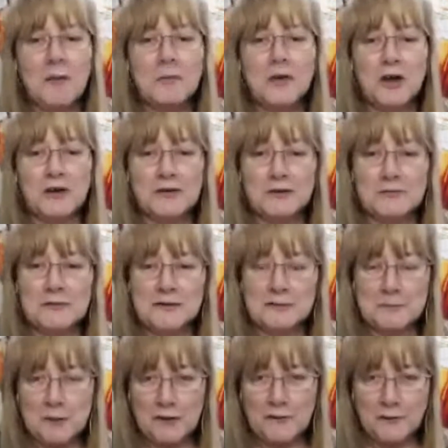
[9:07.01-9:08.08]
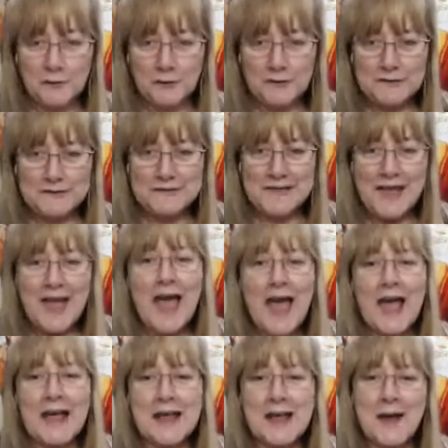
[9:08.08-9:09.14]
I'm going to rest my voice
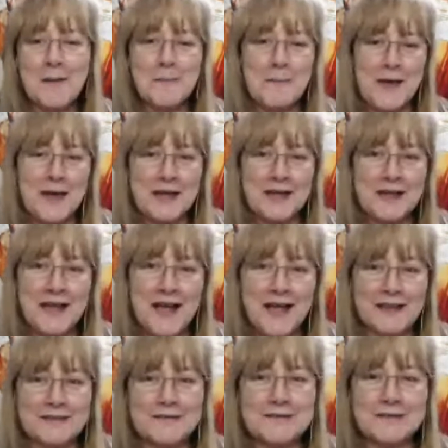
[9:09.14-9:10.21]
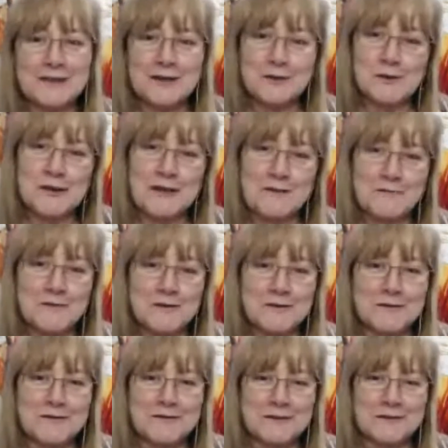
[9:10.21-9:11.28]
and come back and see you again
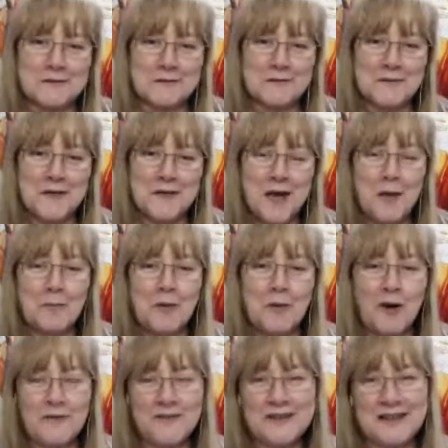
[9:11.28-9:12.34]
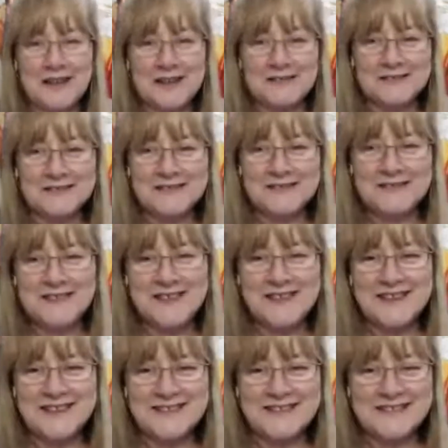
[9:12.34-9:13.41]
very soon. Bye for now.
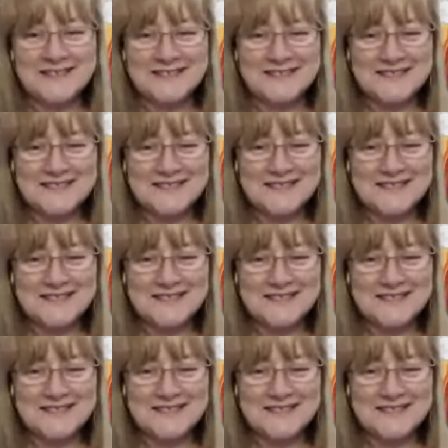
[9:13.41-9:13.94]
Cheers.